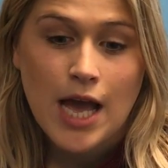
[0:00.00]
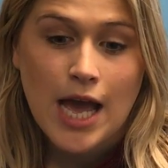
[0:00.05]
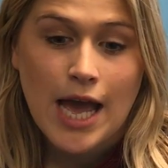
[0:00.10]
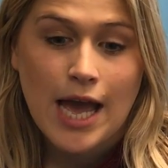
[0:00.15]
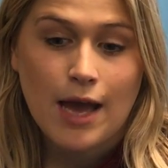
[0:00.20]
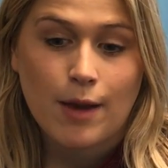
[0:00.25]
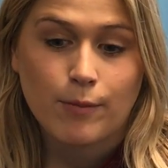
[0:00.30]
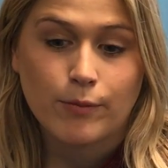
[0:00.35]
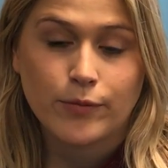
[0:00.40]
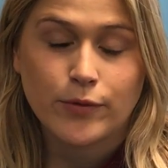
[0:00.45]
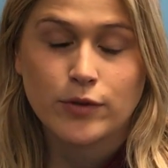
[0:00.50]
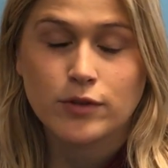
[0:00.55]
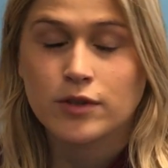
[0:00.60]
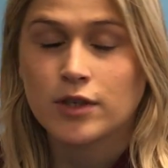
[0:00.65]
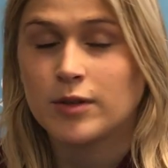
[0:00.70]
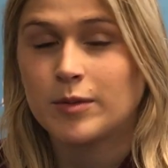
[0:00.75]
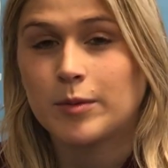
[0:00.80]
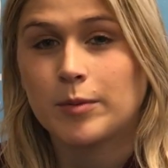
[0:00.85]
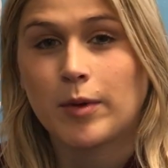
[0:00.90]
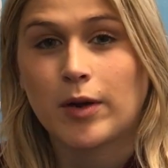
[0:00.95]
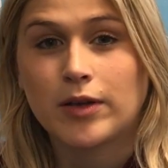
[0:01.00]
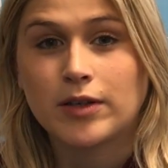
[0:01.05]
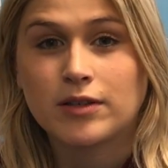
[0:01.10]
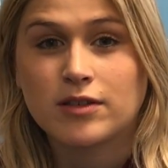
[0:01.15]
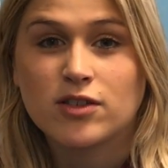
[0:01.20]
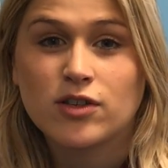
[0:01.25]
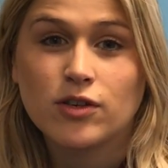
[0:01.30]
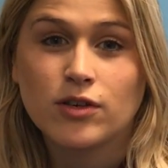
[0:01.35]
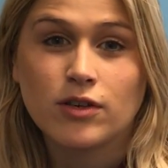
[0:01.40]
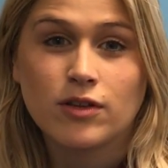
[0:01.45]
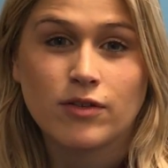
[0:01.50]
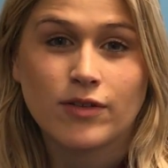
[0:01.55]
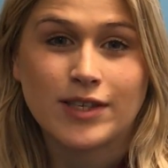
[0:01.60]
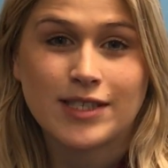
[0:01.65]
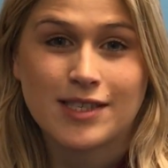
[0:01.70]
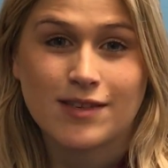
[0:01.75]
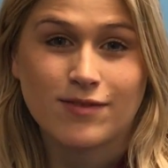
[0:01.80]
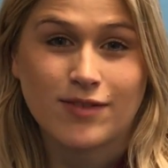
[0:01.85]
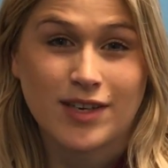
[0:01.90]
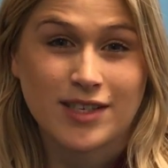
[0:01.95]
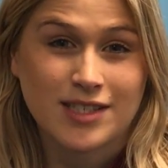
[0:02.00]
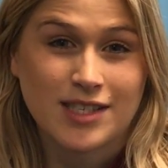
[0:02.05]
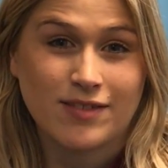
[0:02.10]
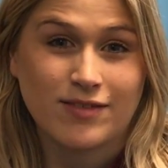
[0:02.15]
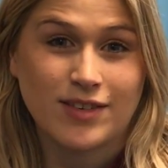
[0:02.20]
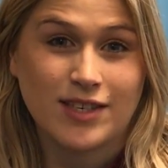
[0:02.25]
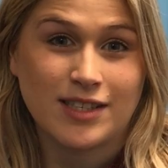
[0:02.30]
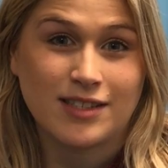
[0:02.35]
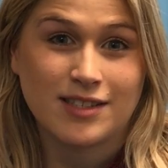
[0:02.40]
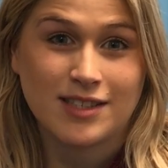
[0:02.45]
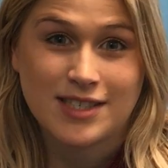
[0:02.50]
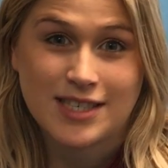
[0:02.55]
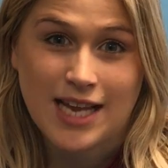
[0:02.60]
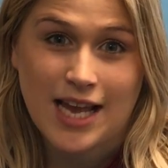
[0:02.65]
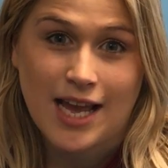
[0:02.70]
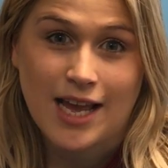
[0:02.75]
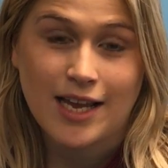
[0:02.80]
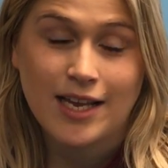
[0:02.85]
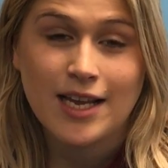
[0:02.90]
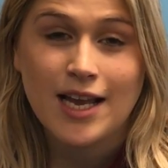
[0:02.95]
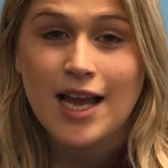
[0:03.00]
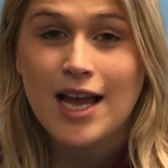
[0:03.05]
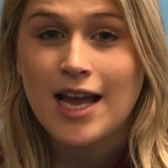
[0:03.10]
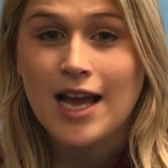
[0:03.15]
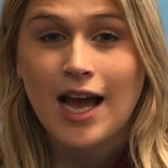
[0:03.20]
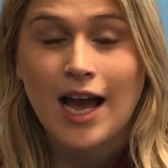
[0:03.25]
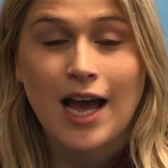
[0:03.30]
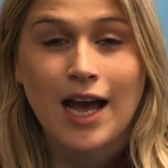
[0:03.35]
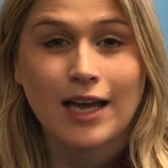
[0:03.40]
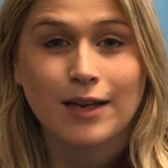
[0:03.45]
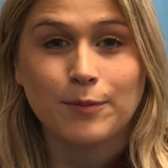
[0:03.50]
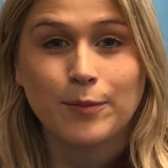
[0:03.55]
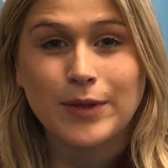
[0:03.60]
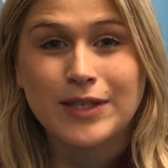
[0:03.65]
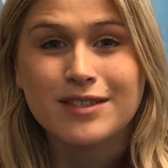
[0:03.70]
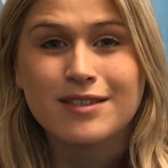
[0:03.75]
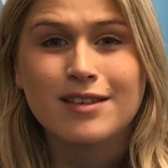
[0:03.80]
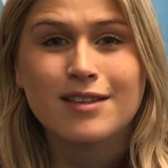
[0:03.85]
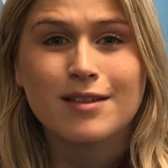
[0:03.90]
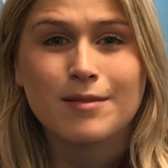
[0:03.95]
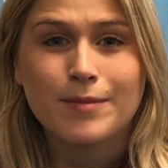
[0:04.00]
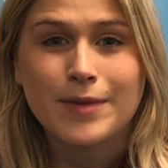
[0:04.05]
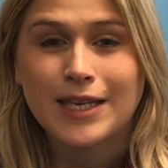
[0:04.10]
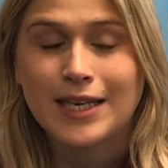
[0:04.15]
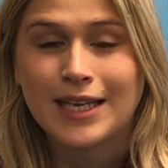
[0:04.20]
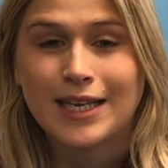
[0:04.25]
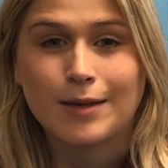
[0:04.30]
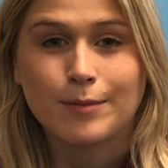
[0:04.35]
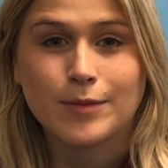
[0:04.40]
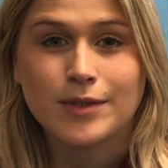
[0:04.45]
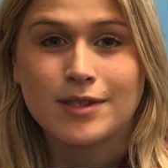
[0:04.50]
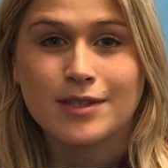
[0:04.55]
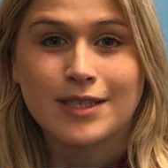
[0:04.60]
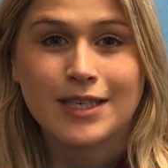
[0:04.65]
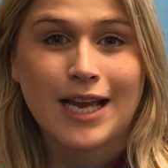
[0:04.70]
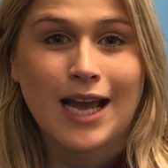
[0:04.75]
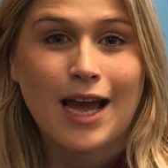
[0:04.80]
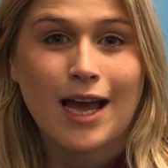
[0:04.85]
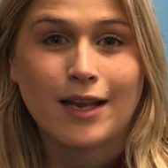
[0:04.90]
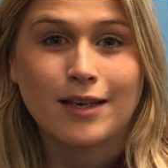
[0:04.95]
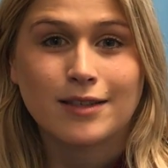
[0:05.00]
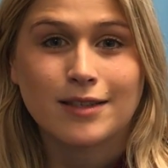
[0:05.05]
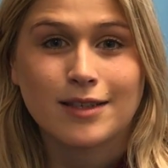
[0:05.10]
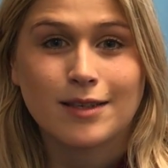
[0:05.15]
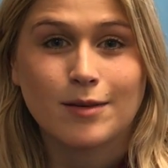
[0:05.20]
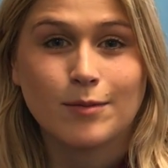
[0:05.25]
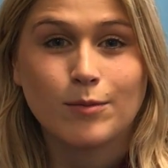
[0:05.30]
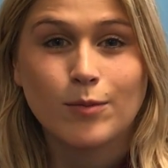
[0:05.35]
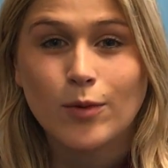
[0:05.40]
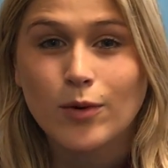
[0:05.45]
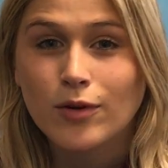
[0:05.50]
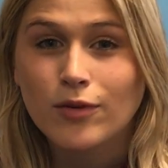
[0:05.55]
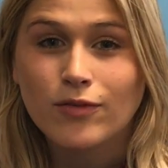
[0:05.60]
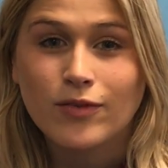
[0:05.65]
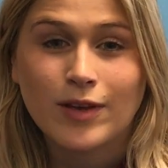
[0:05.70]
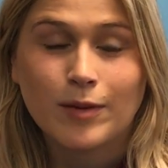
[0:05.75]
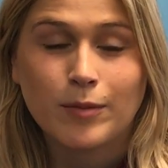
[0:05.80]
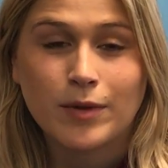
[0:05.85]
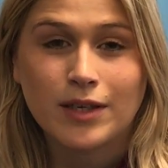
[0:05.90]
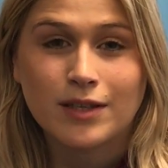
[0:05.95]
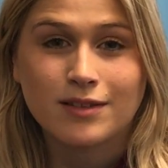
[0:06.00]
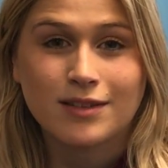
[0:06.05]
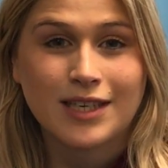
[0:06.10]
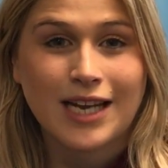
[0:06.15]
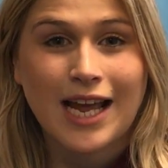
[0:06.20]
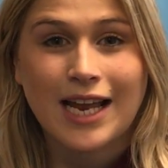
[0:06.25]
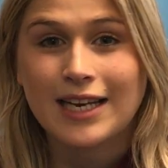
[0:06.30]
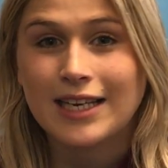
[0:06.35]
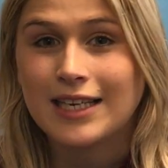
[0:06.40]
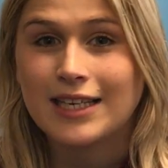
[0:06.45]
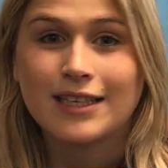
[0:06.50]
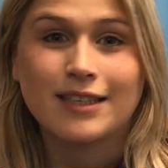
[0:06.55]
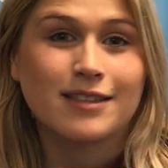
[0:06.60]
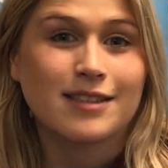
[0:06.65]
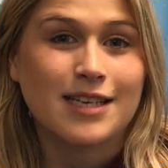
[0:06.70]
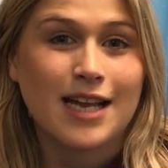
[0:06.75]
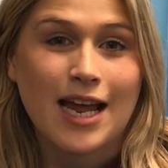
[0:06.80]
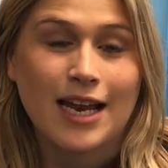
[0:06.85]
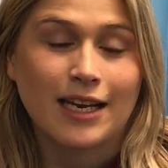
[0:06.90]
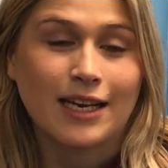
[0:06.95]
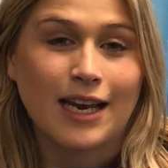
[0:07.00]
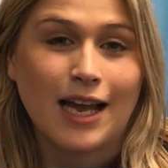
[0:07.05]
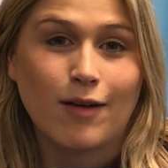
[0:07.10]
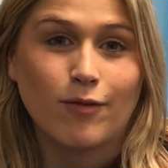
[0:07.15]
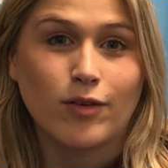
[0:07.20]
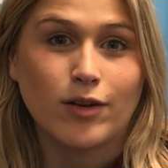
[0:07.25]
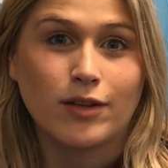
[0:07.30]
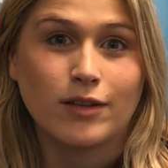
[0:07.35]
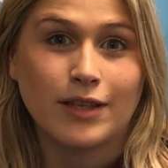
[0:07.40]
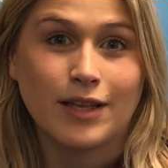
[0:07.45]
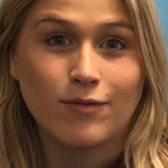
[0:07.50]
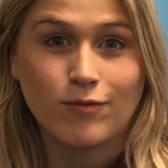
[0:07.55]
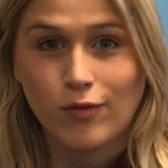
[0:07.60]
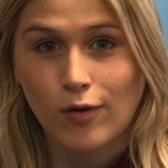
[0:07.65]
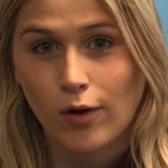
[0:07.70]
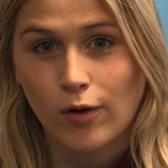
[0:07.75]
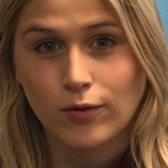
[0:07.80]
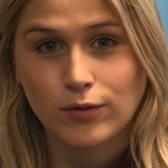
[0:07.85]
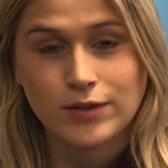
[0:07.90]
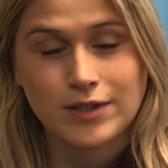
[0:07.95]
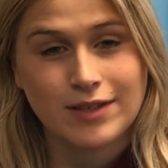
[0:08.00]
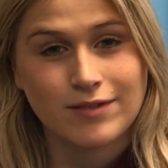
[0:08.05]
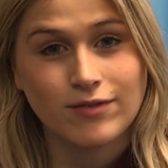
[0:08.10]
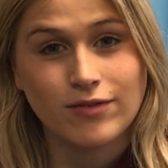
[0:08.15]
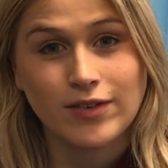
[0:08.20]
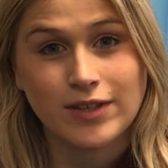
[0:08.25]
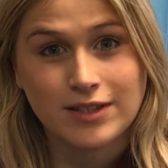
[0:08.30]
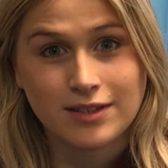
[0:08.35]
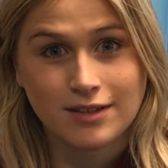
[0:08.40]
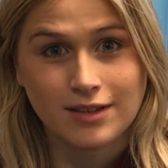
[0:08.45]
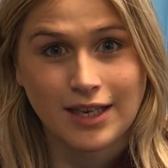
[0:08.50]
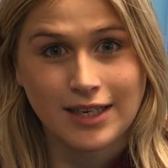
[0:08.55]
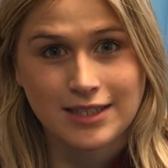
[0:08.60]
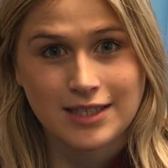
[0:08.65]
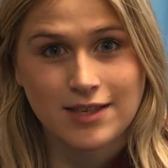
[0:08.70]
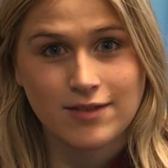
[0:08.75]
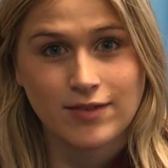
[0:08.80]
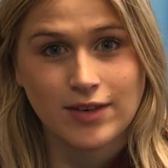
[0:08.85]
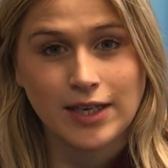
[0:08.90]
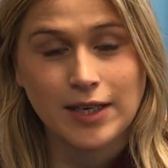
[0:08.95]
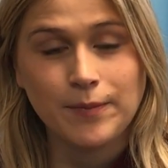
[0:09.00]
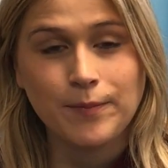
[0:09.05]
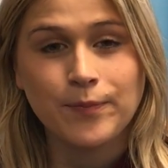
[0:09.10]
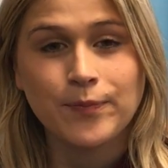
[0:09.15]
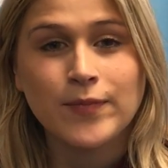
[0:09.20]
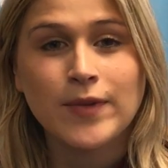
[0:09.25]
There's going to be about 2 to 3 different activities a day, and basically the main aim is to get more females at any age, at any level, involved in physical activity.